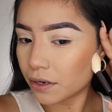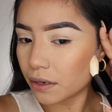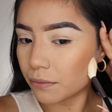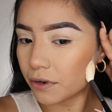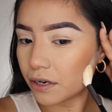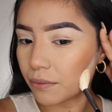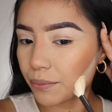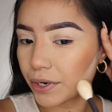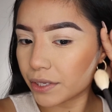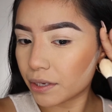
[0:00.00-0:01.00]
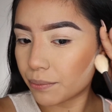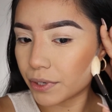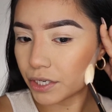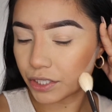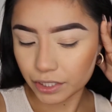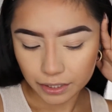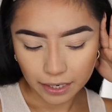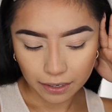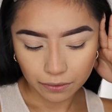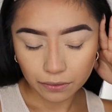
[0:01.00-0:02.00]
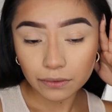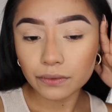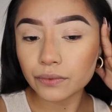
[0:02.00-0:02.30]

I'm gonna bring the brush down.